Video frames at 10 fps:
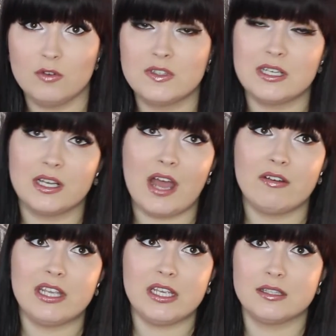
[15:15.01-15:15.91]
Obviously
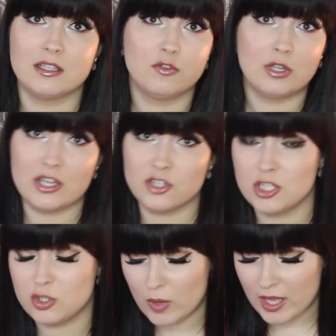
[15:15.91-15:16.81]
Gary eats it for
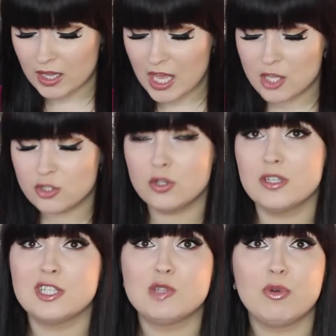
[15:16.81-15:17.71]
lunch as well, so
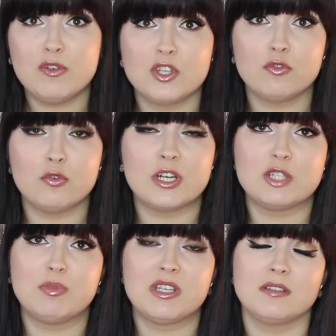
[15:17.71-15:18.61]
this is perfect for
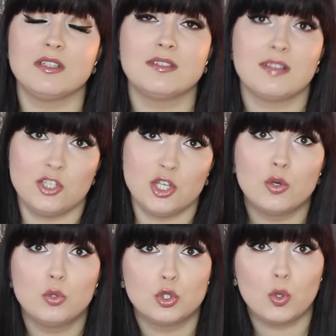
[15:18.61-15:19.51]
us because it's such a
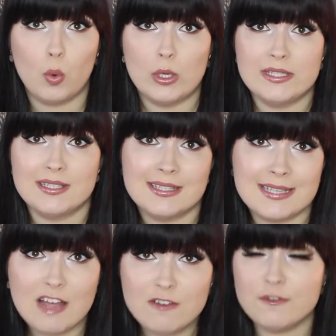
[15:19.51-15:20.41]
good quality
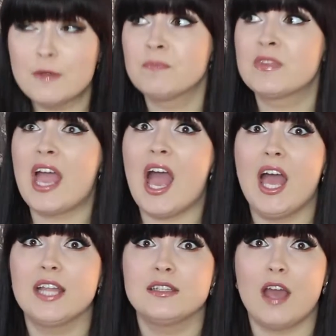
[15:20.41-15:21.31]
stuff.
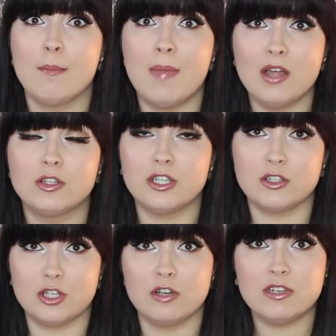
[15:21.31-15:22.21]
And the amount,
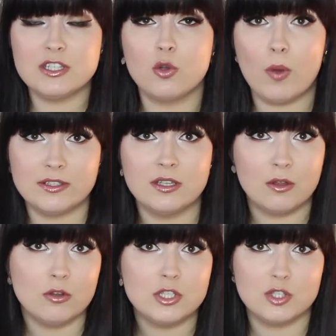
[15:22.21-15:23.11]
there is quite a
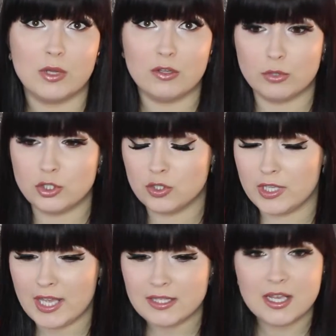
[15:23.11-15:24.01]
lot as well what you
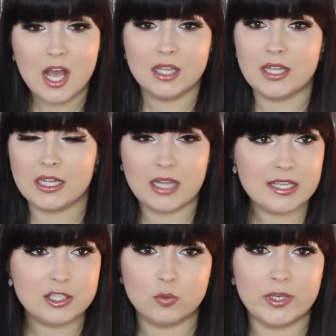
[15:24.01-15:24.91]
get. Like
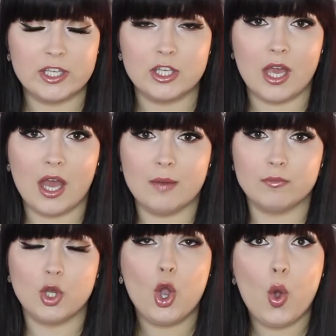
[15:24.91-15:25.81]
last week,
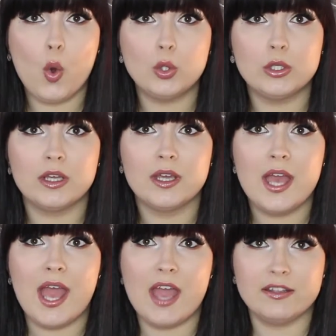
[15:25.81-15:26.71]
the whole
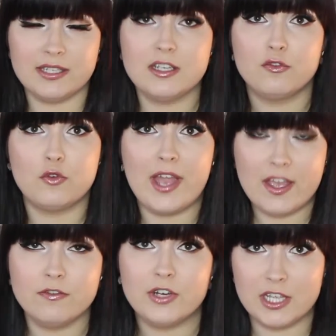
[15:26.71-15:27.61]
dinner for
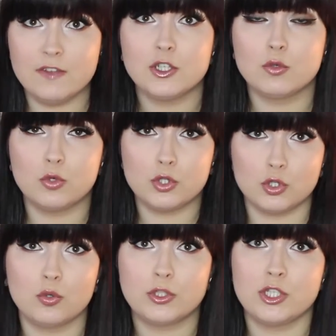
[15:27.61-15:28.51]
every evening was
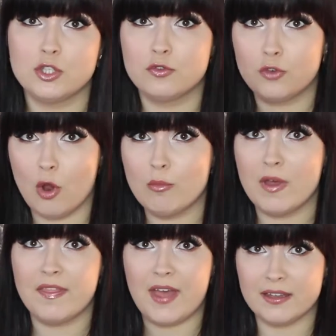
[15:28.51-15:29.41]
sorted from
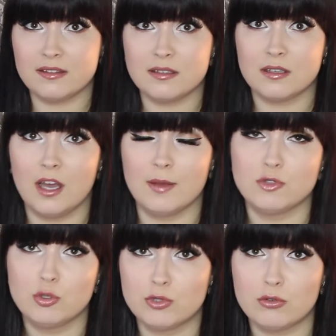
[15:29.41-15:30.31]
that
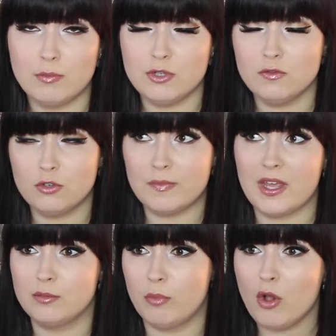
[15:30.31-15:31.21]
subscription, from
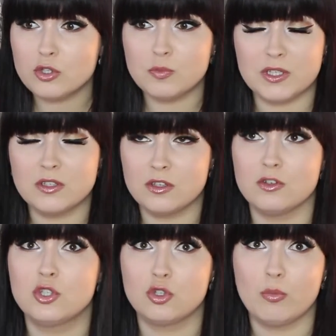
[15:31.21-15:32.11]
that box, because there
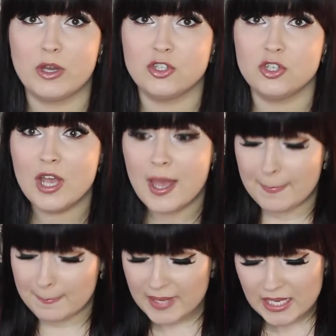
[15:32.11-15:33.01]
is so much
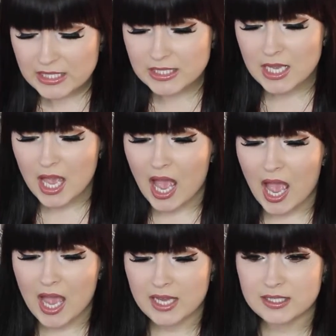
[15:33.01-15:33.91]
meat.
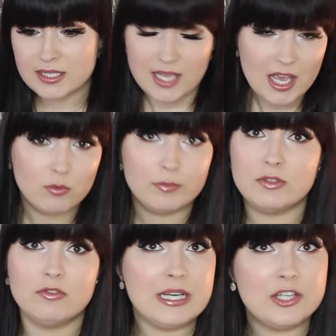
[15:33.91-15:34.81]
And yeah, we've
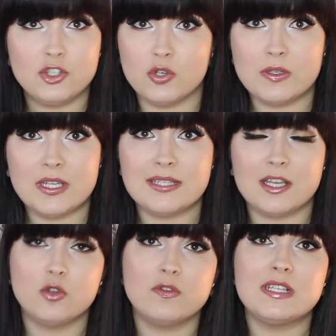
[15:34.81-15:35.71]
been really enjoying this,
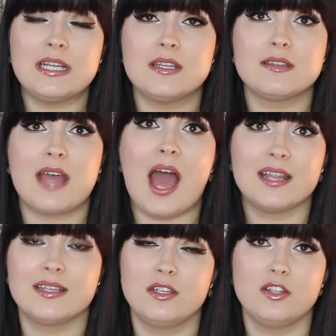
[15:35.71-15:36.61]
and obviously it doesn't
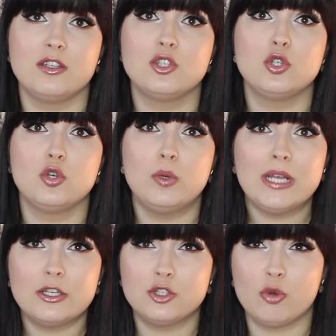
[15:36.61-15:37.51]
add anything to your
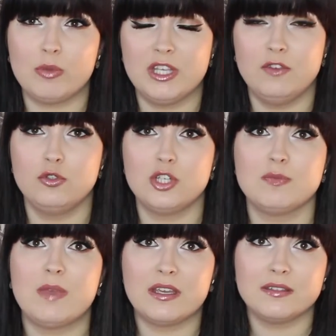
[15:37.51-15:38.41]
weekly shopping. If you
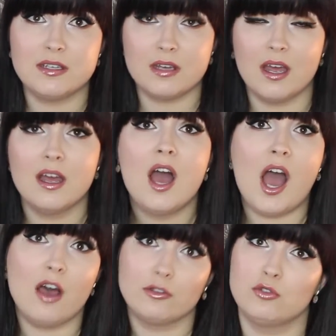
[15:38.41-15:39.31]
just make a dinner
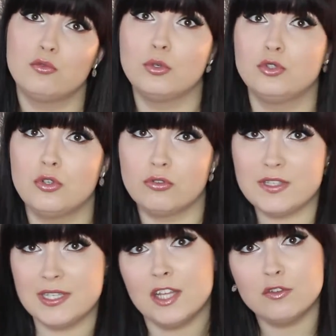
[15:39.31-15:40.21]
out of what you
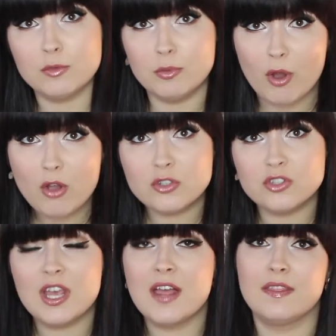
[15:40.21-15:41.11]
already get from the
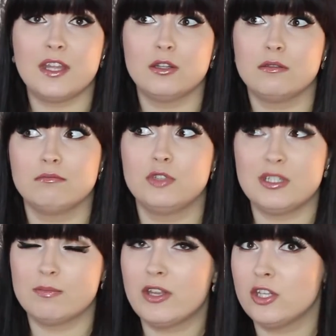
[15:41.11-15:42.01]
box, then
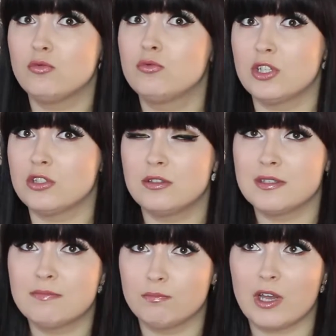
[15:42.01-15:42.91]
this money
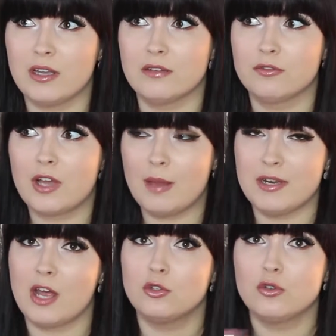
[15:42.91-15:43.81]
just kind of
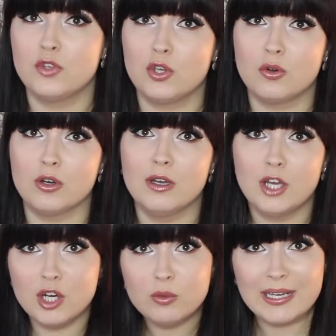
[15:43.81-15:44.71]
coming out of your
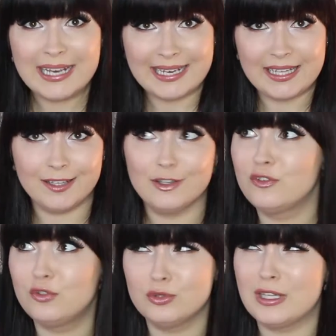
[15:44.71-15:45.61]
weekly
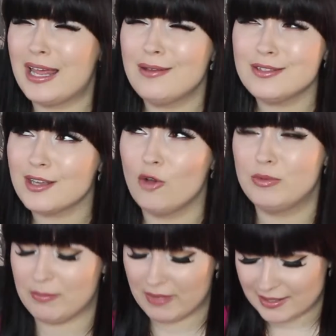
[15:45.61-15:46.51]
food allowance. I
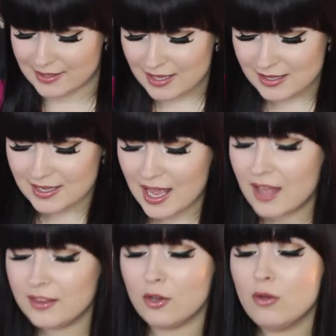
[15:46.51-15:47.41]
hope that makes sense.
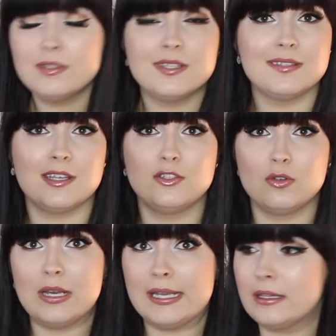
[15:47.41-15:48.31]
They also send
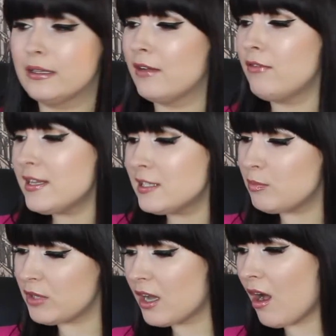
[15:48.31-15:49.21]
you a little
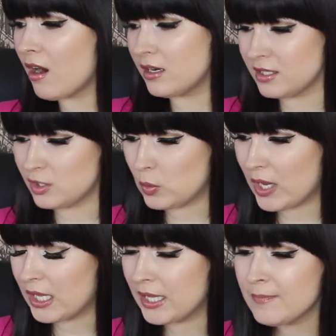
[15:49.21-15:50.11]
recipe card as
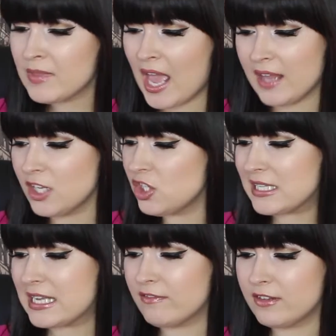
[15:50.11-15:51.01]
well, and I
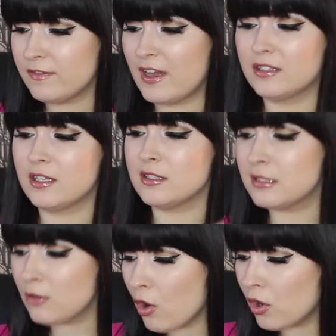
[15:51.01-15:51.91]
just like the fact that
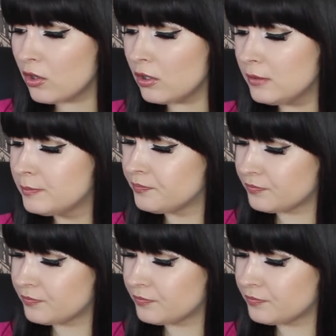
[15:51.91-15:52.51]
it's local.